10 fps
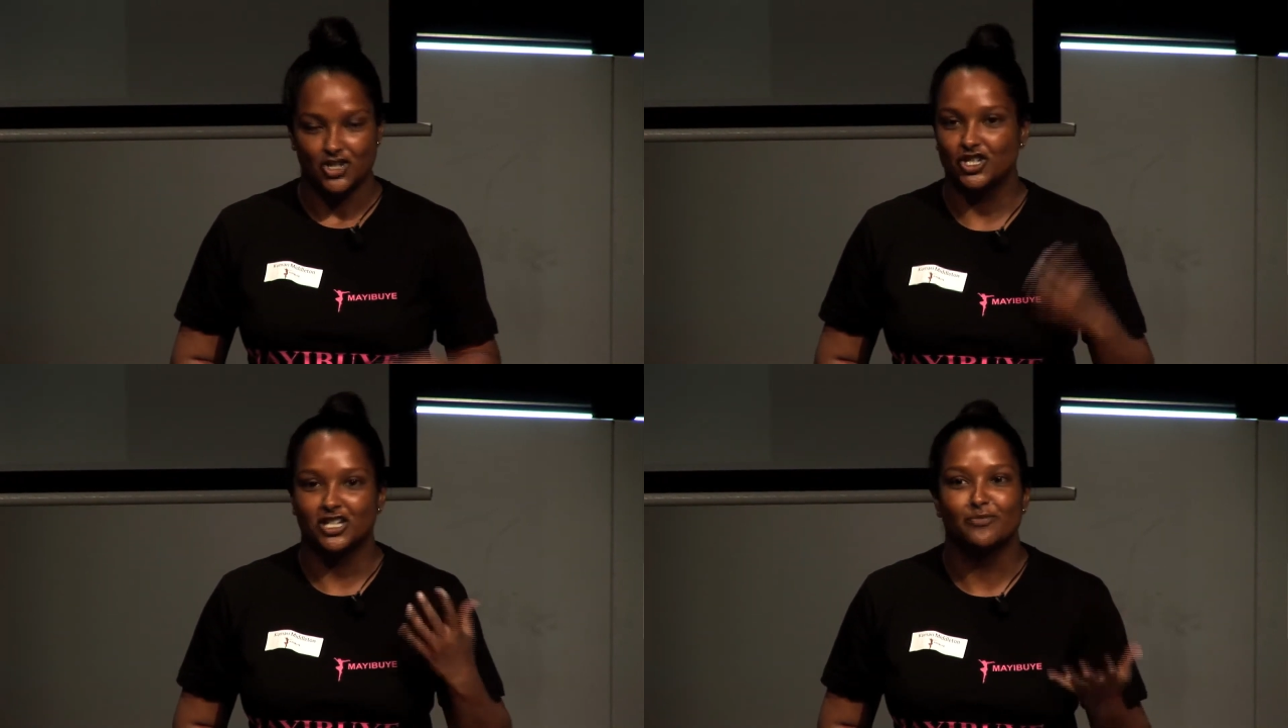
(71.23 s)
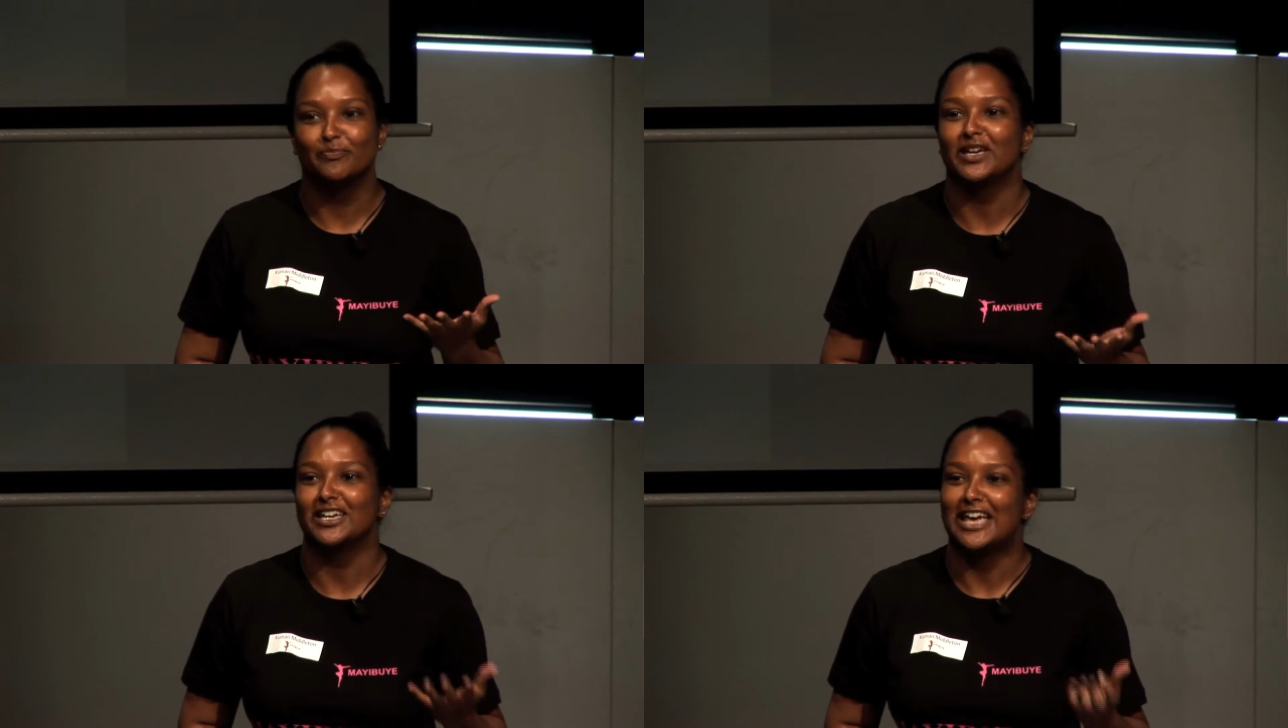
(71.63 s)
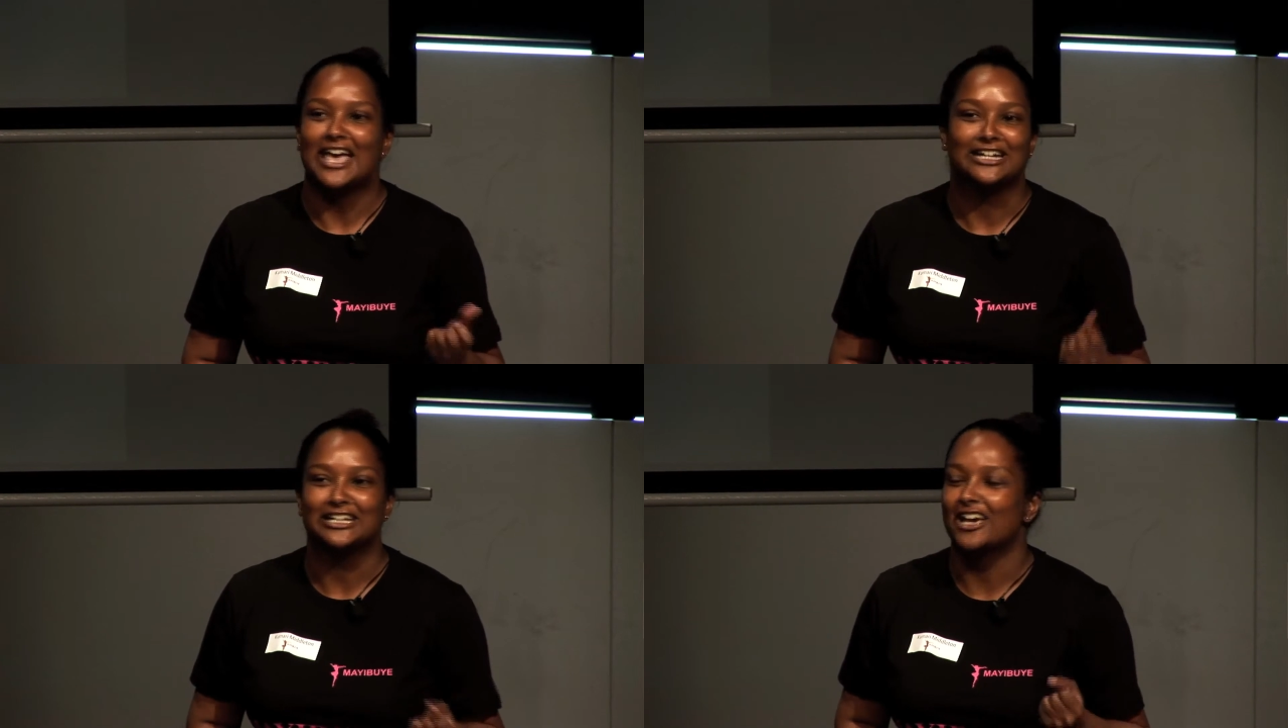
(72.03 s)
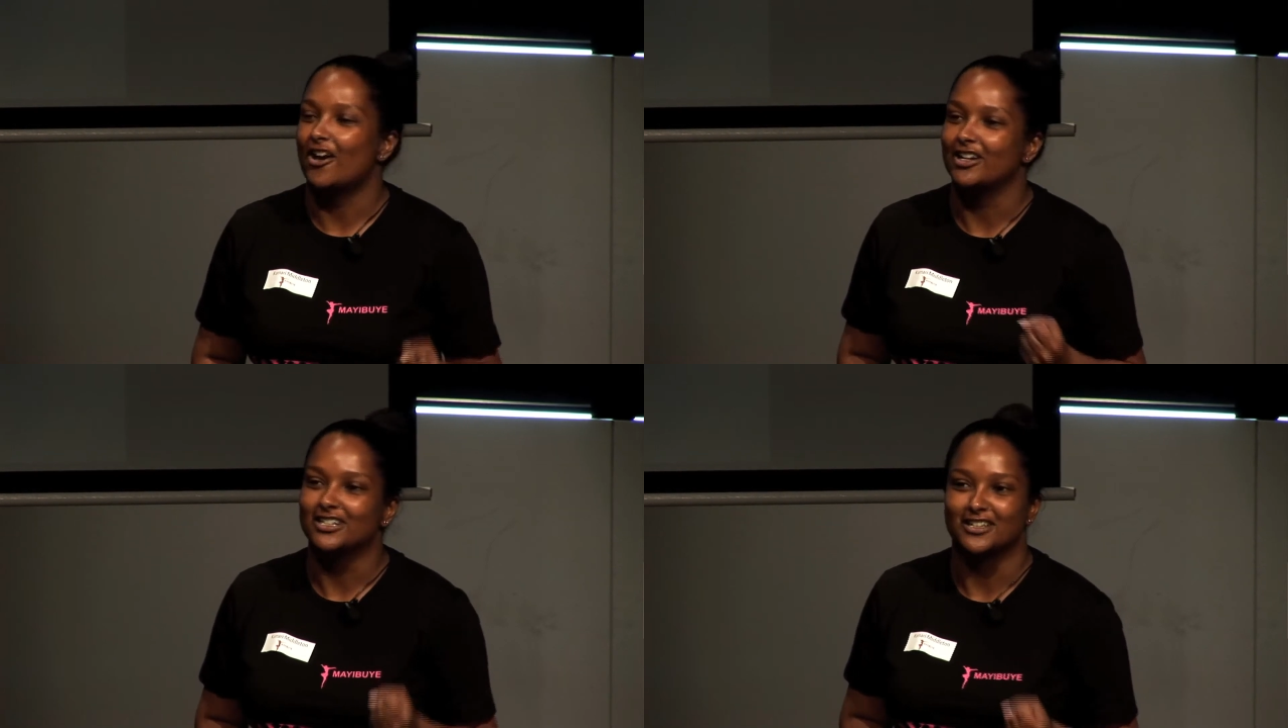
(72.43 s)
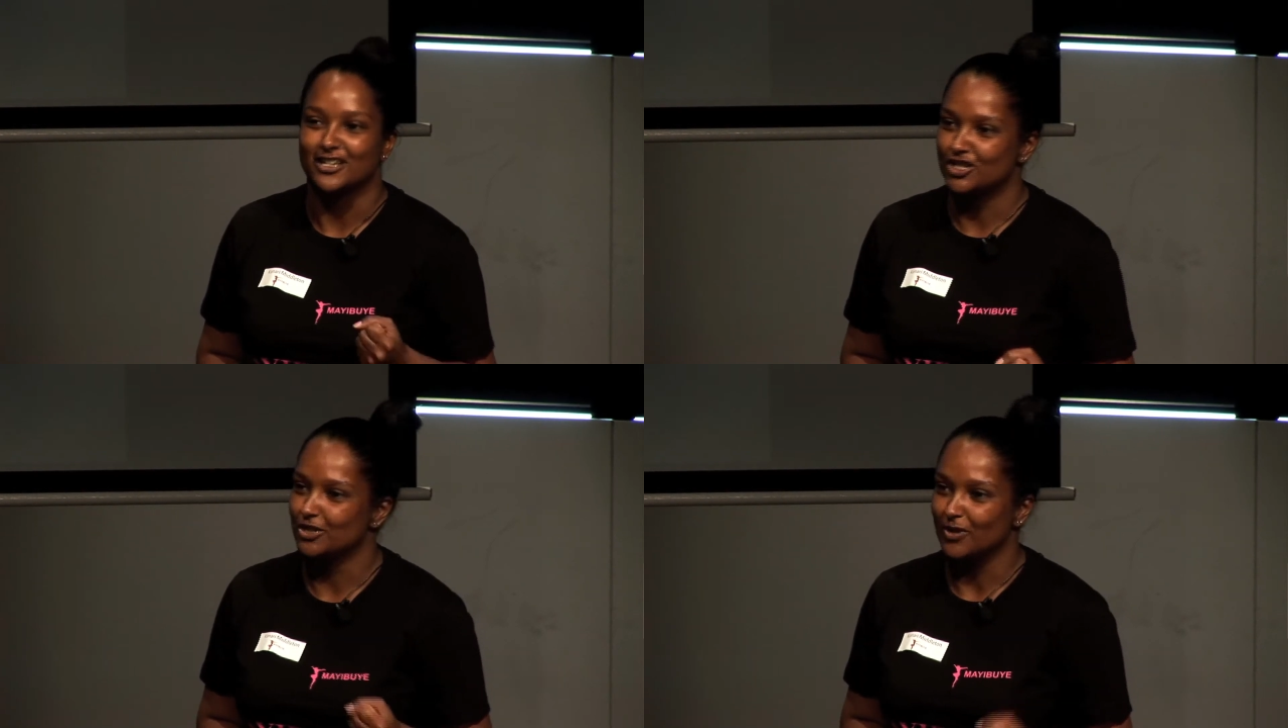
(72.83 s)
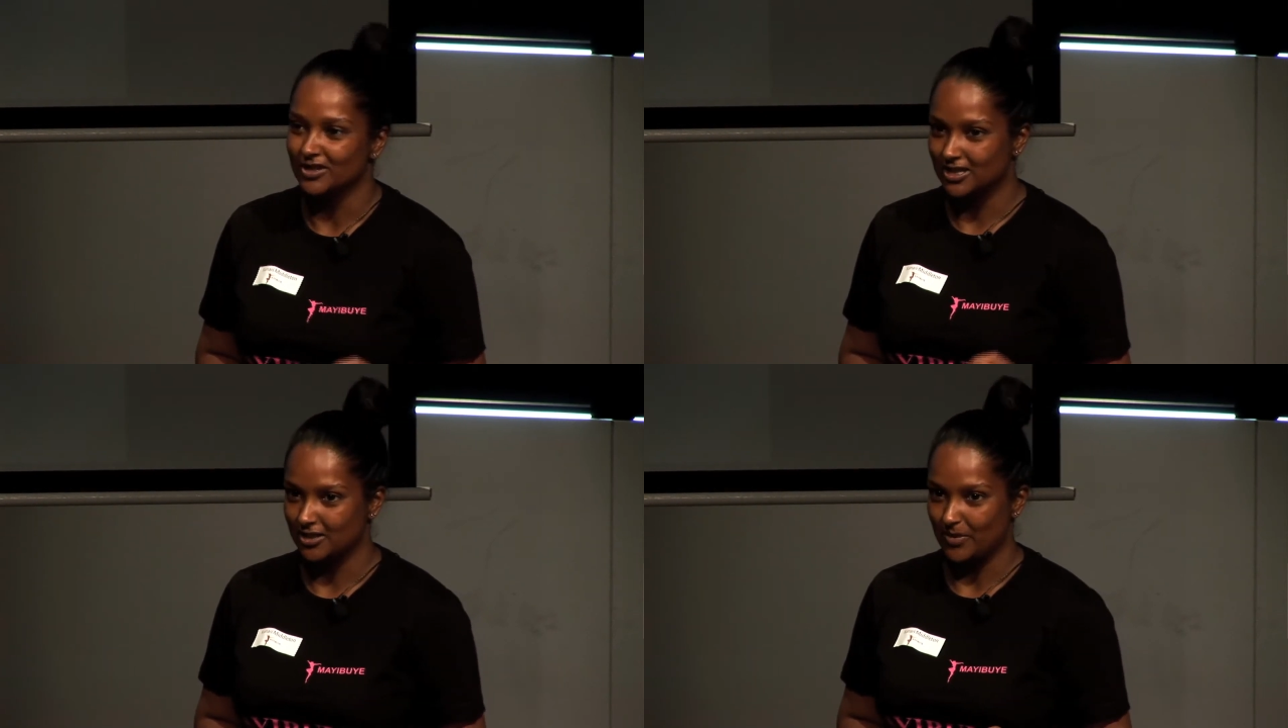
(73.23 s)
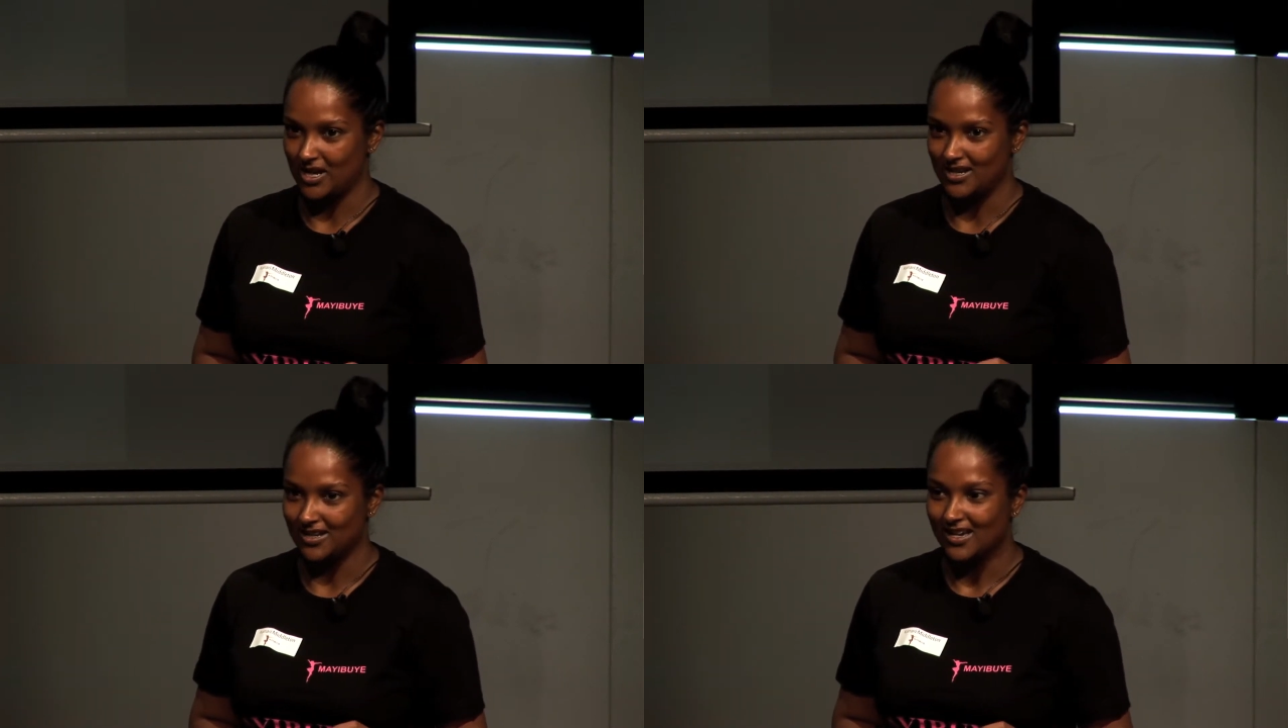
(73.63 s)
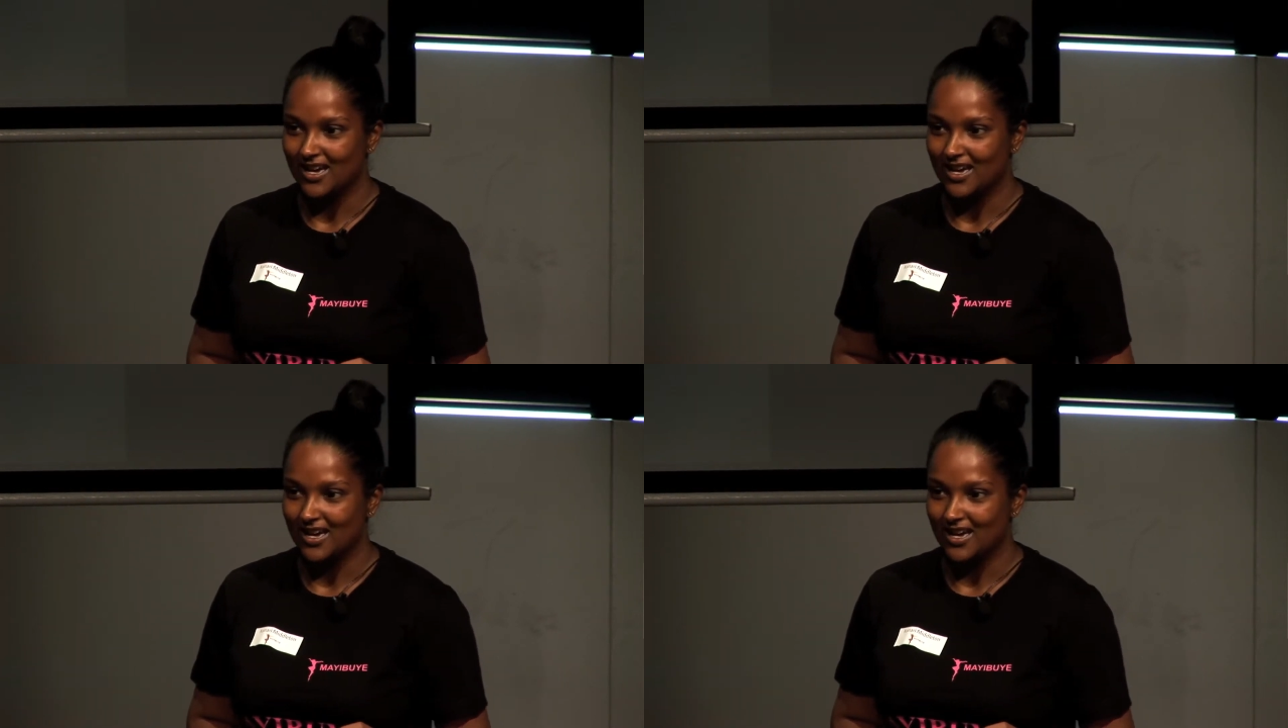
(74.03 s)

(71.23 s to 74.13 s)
She can be any character that she wants to be,